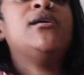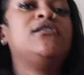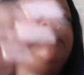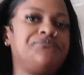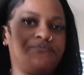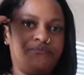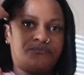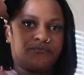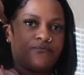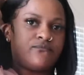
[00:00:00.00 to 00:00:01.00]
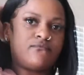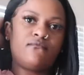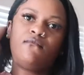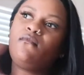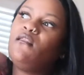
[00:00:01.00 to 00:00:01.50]
but
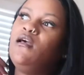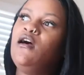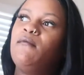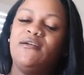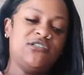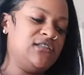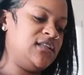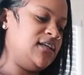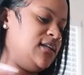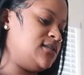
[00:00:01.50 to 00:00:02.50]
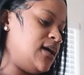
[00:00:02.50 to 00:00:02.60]
um, I just let the kids